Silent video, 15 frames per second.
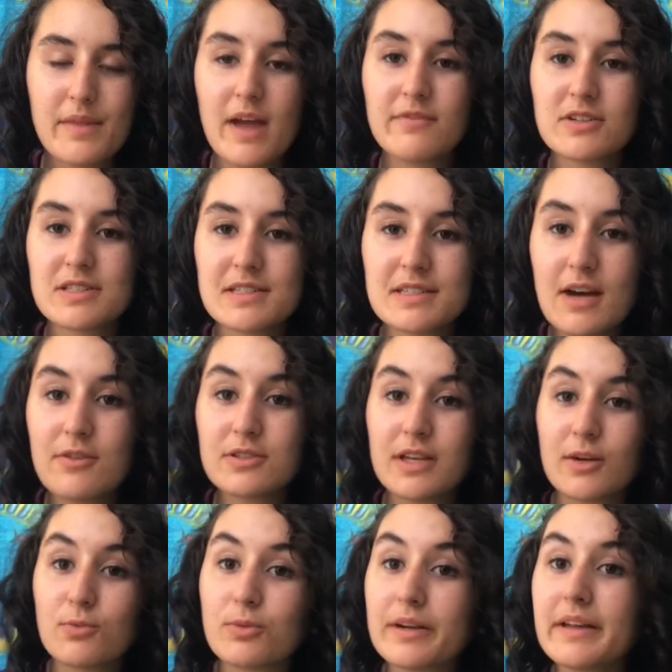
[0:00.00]
ever since I was like
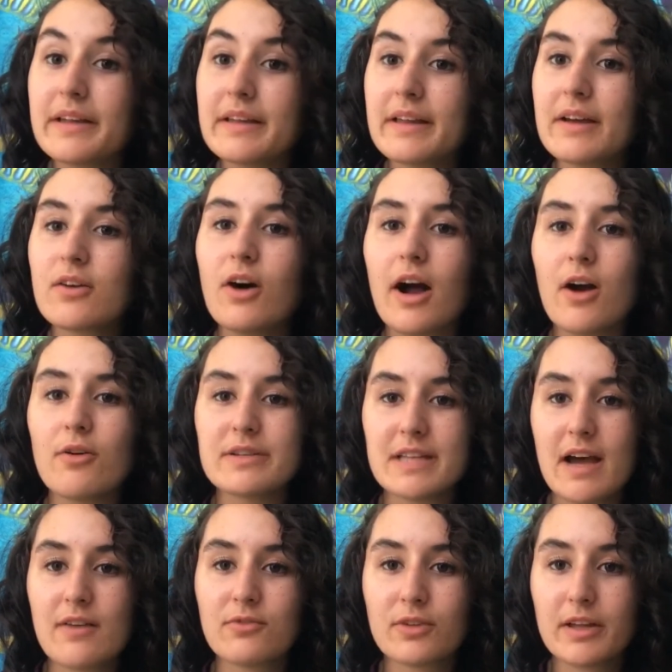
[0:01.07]
really little, I always
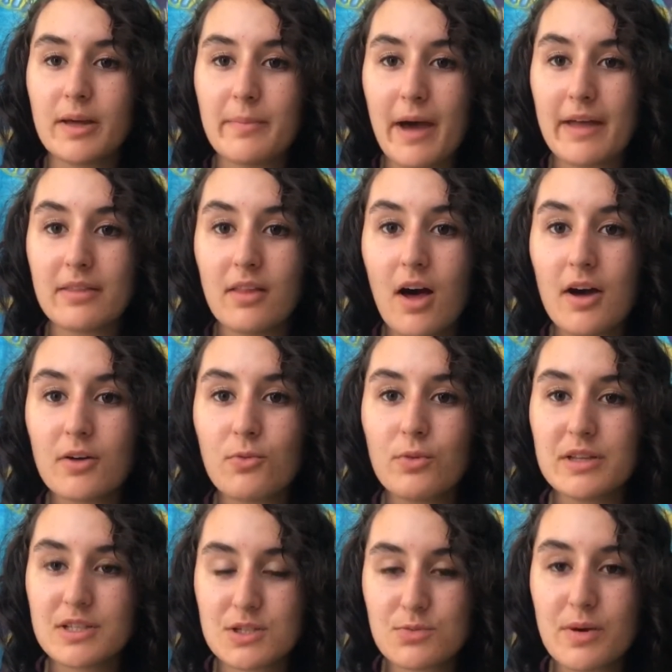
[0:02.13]
have really bad luck
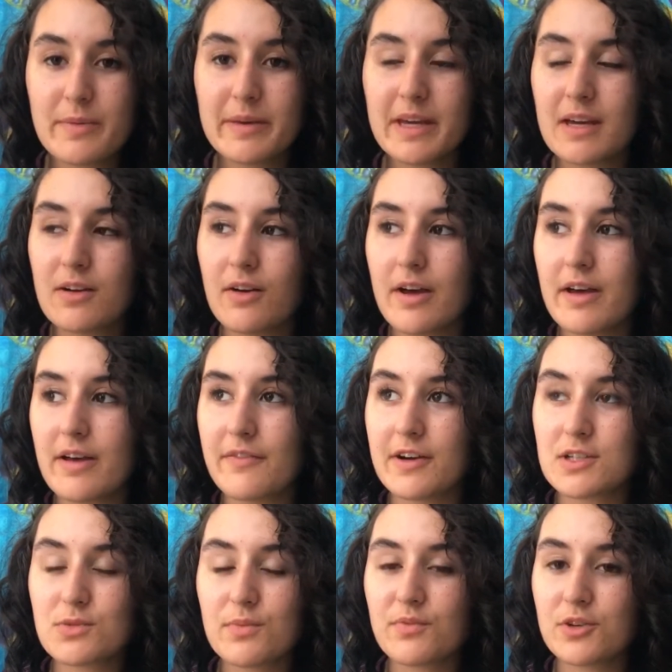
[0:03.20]
when swimming. If I
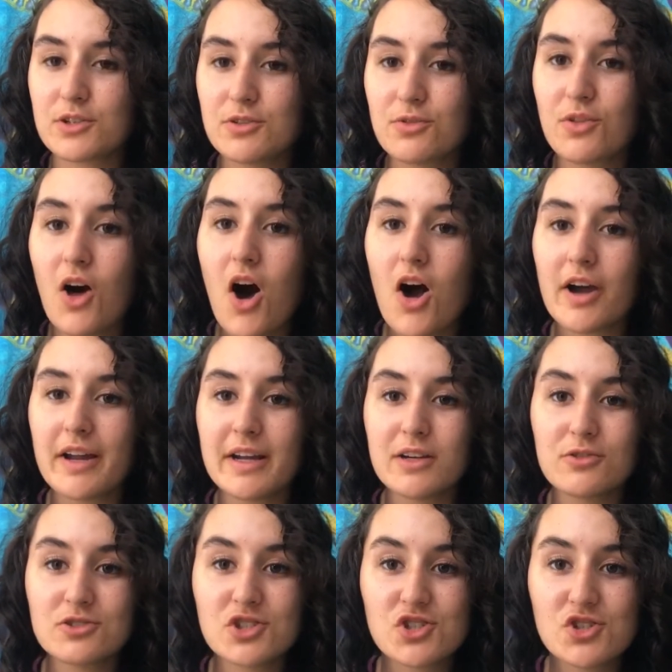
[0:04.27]
swim for too long and I
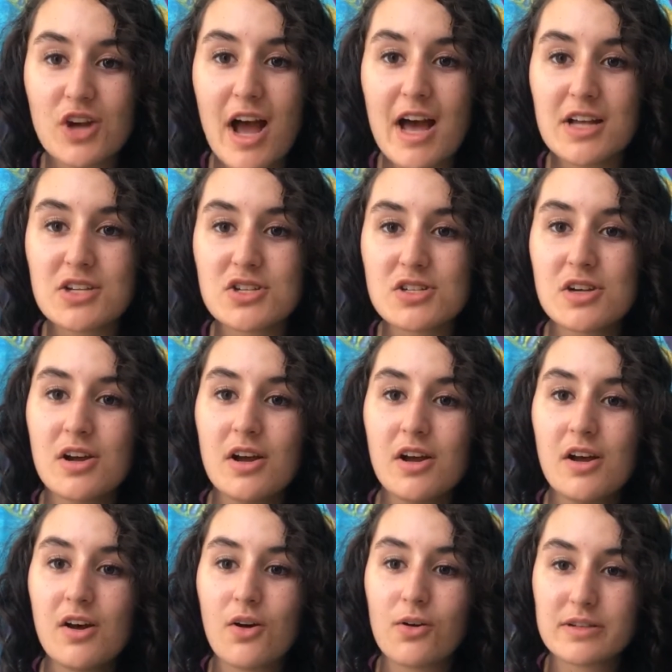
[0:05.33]
don't stretch
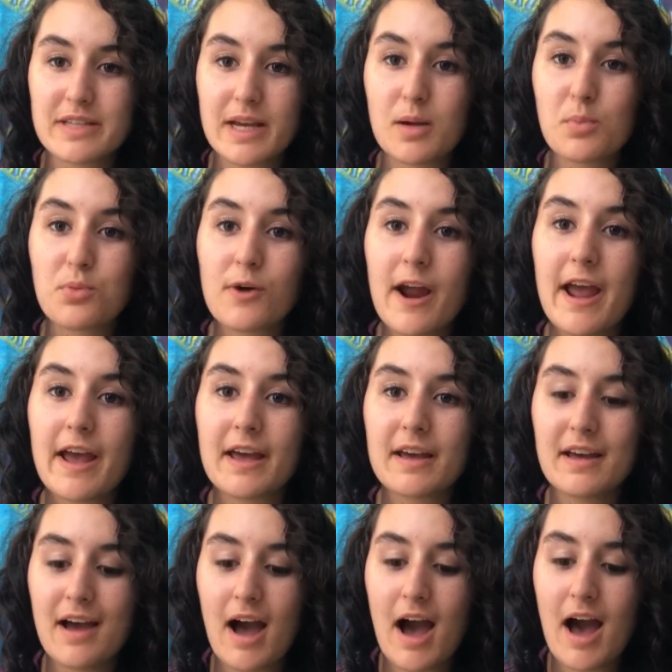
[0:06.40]
or take a break,
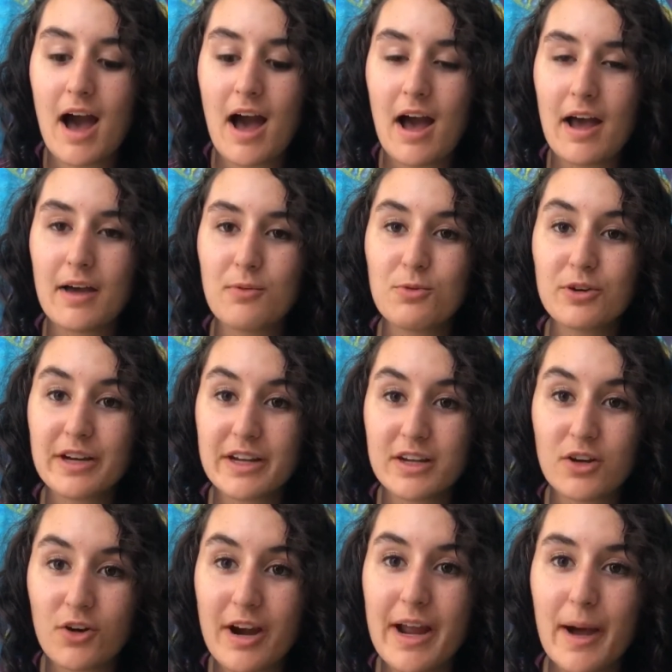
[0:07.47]
I will get a
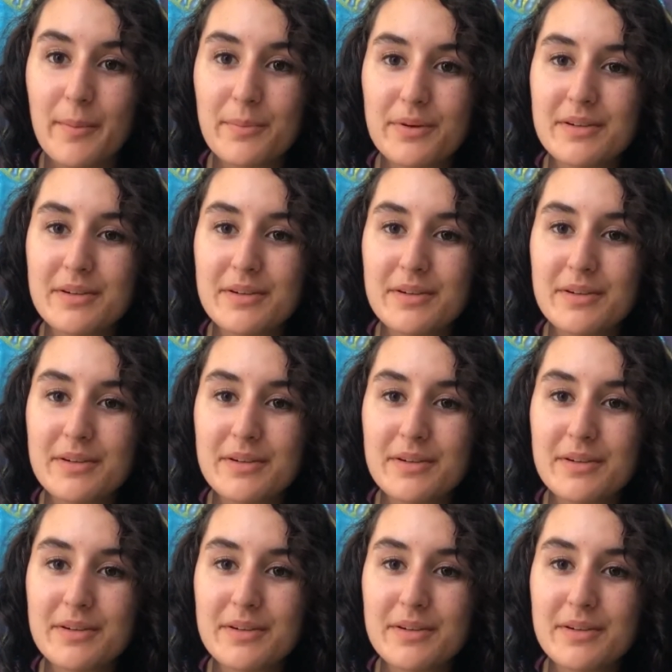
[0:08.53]
cramp.